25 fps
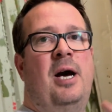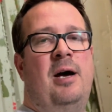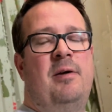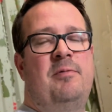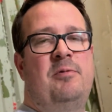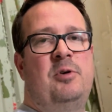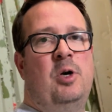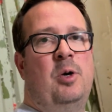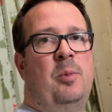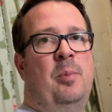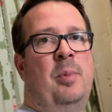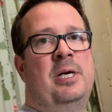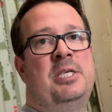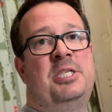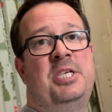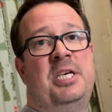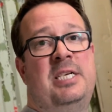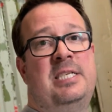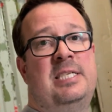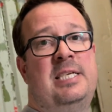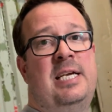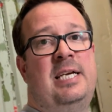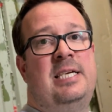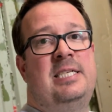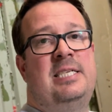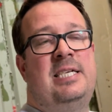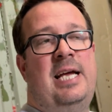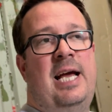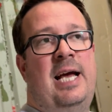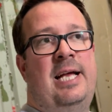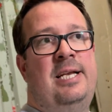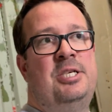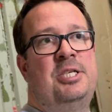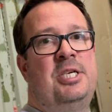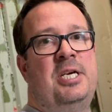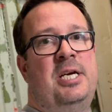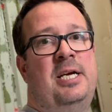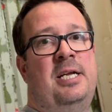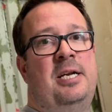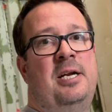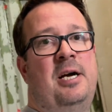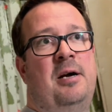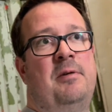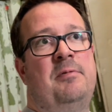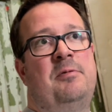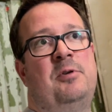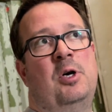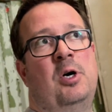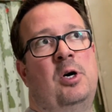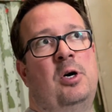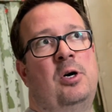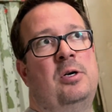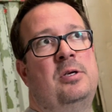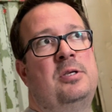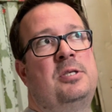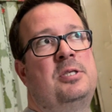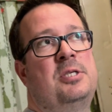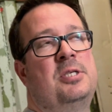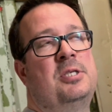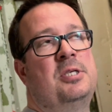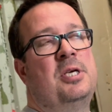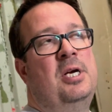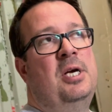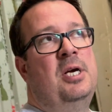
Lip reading: I've got my G60 engine, I've got